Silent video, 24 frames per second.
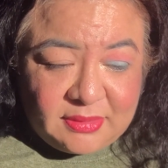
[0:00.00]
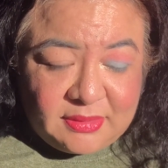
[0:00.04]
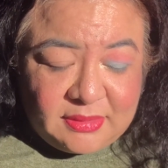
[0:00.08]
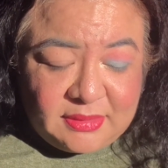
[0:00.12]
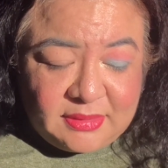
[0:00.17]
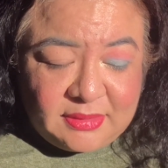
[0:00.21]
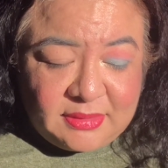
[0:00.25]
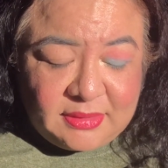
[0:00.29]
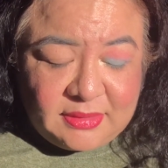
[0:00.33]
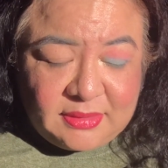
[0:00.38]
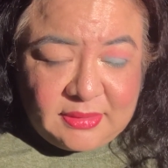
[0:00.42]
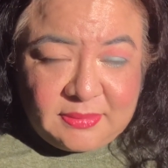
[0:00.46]

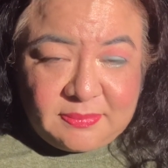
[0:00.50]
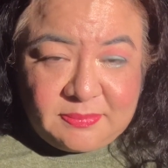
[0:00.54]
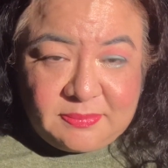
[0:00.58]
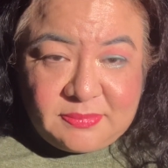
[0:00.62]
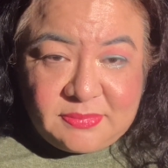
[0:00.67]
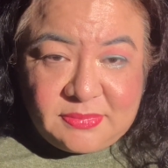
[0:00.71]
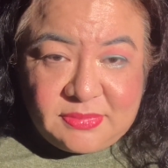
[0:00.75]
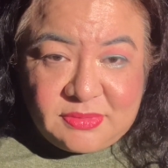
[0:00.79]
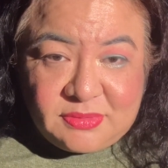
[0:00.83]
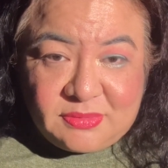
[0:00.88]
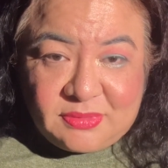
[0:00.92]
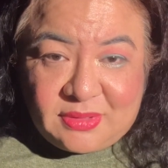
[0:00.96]
so
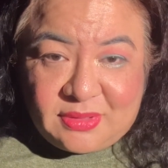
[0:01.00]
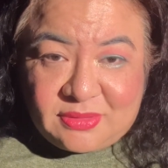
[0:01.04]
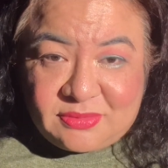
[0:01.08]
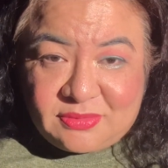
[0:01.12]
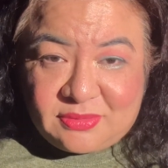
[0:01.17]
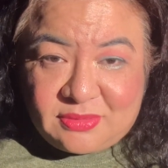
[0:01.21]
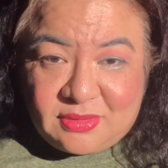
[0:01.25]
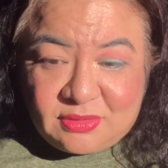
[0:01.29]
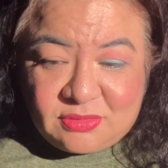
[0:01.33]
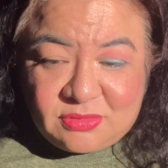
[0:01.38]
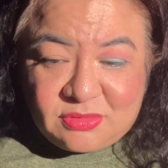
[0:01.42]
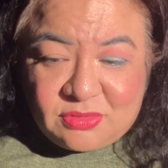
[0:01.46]
let's
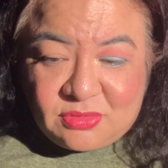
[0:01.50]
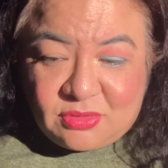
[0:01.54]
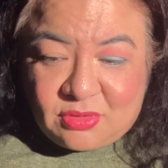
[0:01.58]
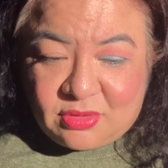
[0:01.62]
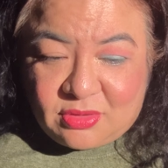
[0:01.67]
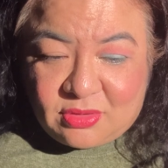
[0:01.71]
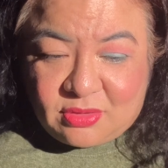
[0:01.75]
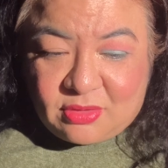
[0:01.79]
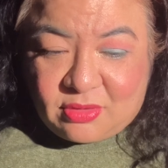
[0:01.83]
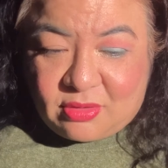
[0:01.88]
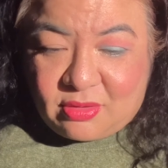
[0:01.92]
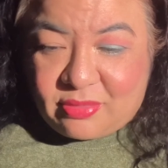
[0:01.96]
get
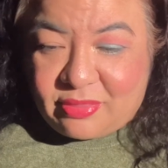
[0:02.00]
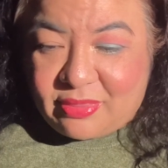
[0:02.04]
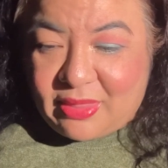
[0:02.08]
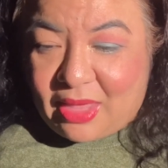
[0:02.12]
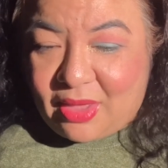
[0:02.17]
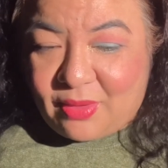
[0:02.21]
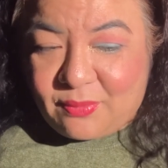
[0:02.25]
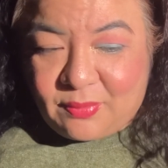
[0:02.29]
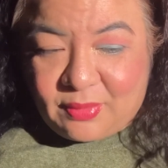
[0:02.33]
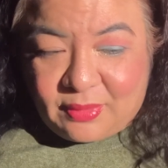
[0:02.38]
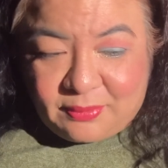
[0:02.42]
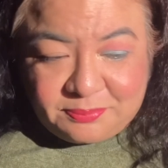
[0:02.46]
started on
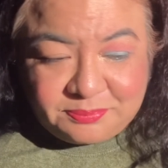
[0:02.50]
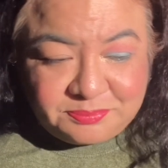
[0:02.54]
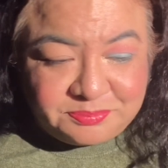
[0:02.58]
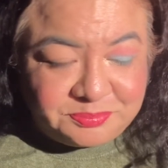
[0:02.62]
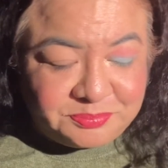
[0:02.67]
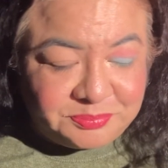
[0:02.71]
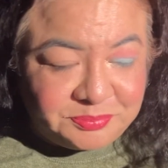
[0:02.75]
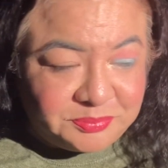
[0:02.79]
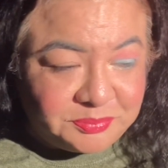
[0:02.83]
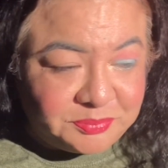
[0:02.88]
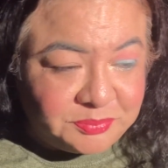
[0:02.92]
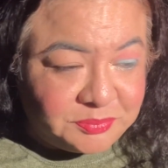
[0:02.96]
that one.
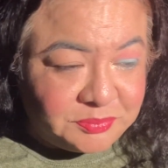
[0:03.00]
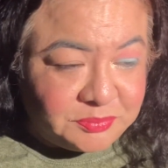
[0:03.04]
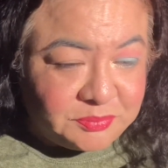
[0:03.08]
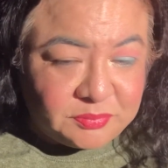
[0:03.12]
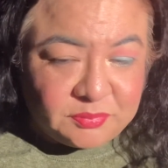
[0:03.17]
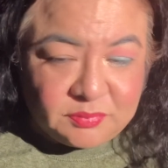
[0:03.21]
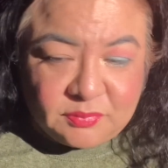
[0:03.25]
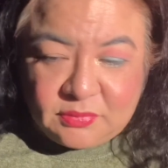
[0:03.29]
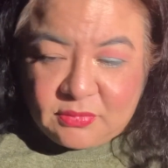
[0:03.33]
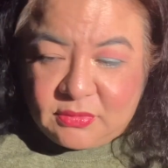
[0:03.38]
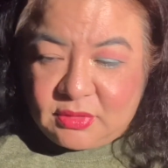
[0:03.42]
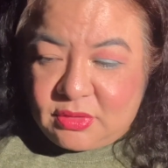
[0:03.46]

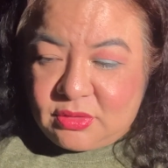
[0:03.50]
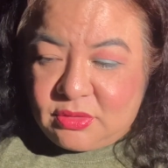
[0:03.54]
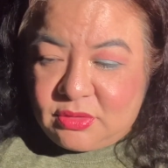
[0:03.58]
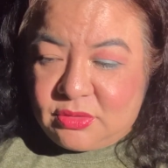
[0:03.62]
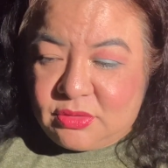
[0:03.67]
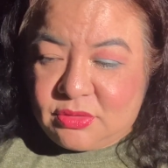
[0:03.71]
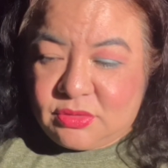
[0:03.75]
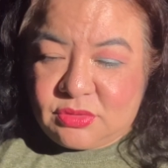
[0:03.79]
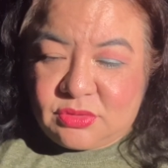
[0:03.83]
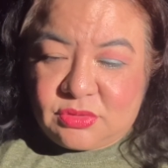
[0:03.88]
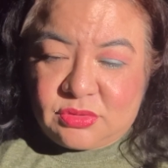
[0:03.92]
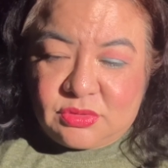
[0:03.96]

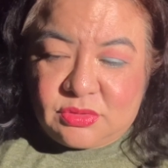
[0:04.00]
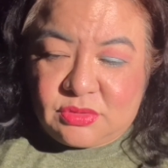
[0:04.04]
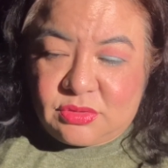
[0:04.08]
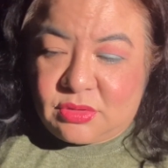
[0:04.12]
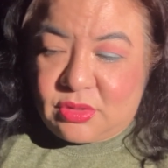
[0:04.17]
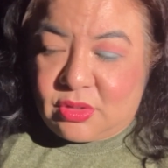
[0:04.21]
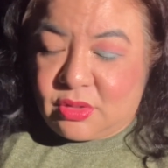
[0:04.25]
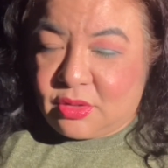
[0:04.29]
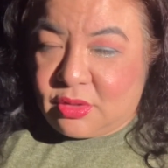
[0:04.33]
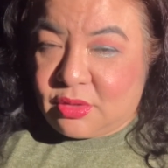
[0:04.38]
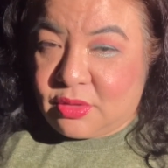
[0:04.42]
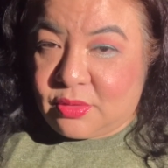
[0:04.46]

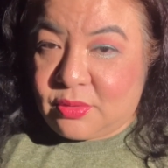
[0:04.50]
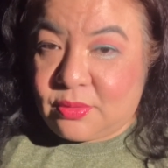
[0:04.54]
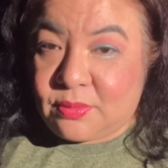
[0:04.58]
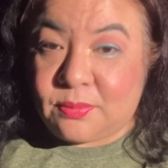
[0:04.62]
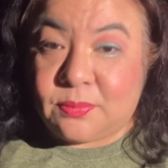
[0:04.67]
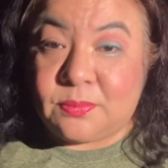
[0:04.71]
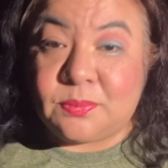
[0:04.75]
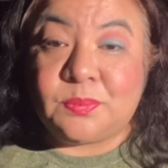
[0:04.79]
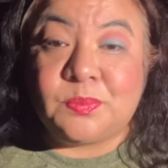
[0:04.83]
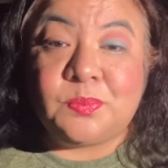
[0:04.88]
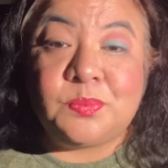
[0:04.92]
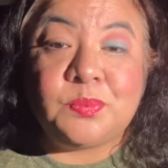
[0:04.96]
So
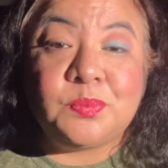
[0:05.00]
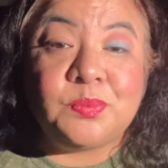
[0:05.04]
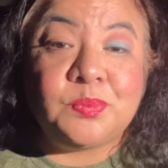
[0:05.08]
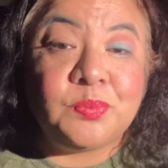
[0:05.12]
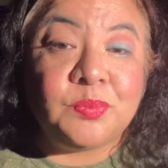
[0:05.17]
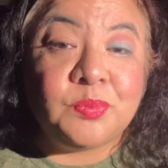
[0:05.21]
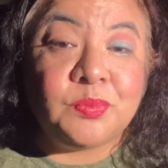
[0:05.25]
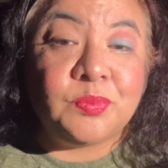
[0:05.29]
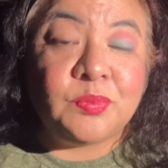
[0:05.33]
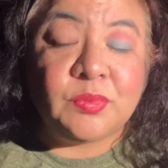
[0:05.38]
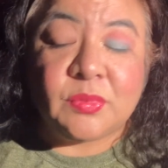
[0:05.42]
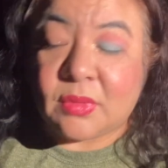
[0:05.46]

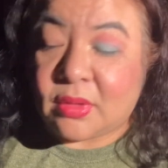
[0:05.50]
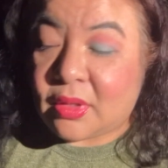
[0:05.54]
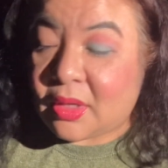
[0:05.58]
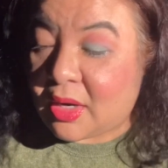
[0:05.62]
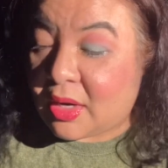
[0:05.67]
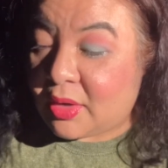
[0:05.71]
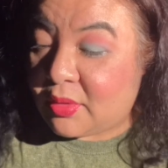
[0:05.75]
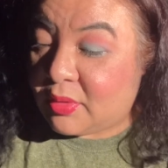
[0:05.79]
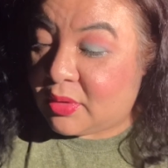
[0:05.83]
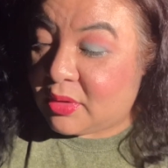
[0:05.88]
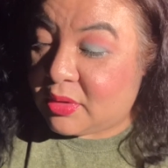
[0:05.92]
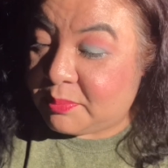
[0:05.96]
I
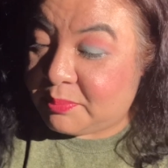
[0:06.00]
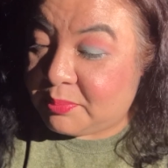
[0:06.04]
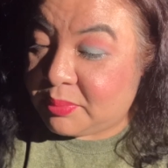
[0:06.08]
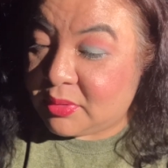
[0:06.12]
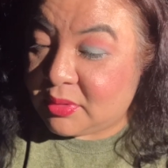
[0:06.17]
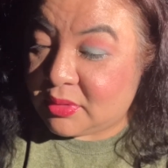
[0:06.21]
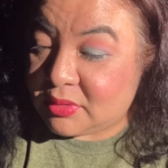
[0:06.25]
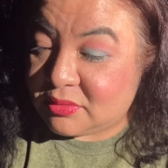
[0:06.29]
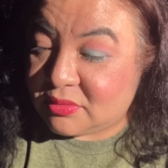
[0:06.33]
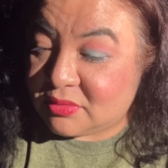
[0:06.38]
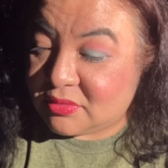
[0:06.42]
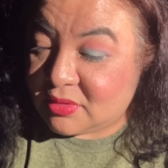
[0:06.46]
already
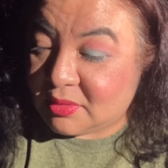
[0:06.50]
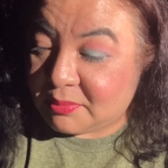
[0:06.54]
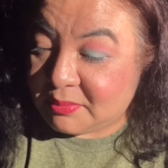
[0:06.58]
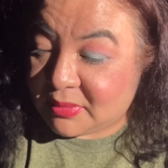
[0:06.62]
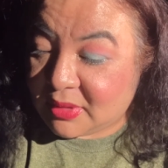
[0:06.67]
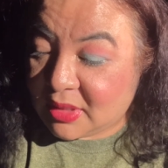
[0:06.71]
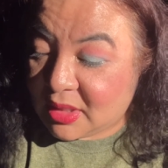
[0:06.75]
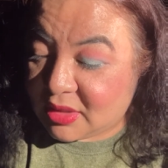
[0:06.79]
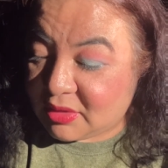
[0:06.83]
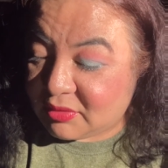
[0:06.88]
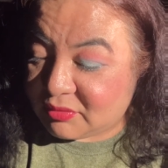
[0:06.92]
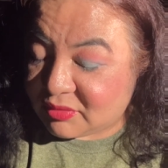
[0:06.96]
put some
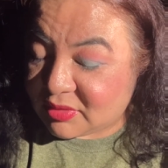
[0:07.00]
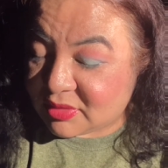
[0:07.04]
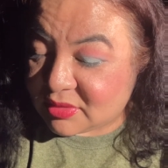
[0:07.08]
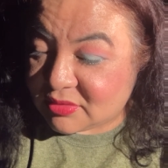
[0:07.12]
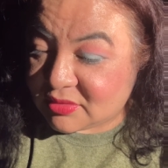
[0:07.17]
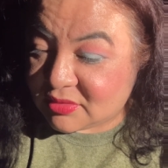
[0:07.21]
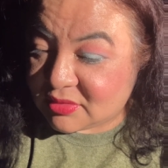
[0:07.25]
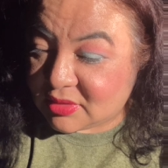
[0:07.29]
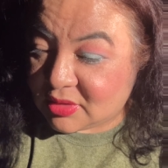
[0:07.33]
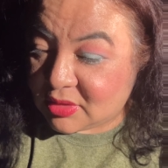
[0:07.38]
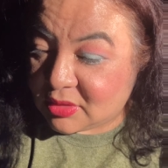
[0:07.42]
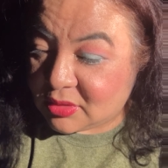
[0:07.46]
kind of
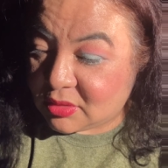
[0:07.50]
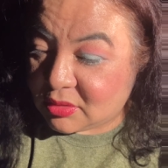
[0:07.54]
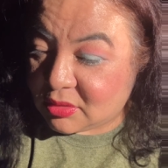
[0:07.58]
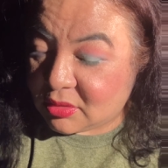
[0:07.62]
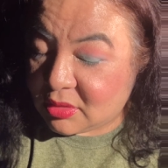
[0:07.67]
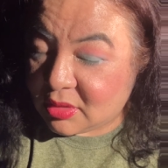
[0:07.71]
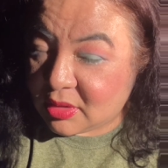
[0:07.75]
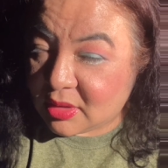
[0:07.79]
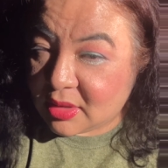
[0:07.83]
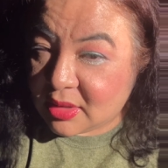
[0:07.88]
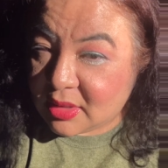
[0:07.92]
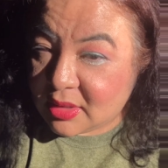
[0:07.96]

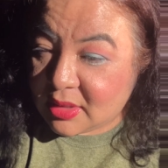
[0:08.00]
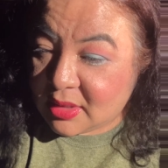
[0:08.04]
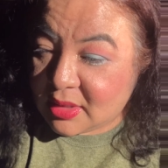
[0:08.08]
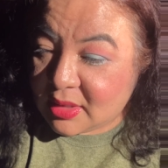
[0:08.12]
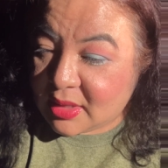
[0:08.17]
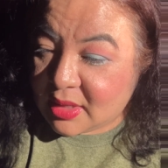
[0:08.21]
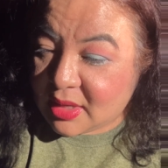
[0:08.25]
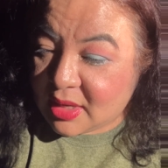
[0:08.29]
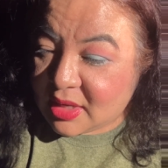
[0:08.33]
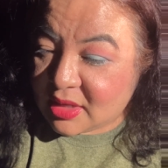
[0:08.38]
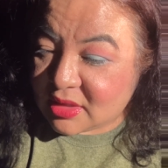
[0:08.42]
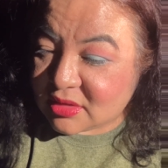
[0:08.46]
concealer
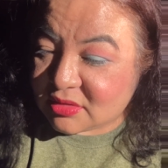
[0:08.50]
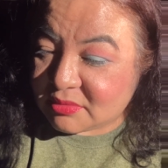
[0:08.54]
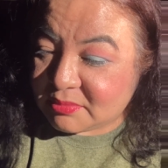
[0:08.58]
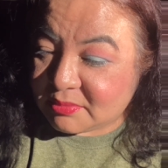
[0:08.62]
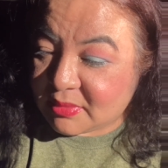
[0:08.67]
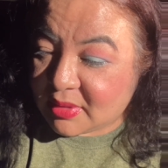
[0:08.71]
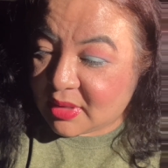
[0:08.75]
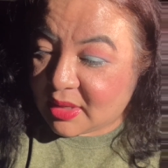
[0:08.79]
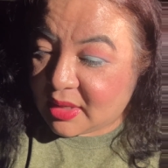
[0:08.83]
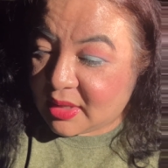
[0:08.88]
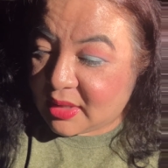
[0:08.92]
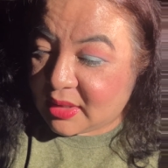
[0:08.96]
as
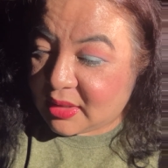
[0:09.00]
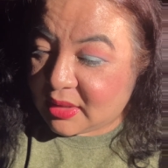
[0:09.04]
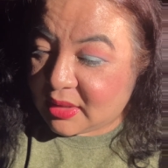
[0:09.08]
my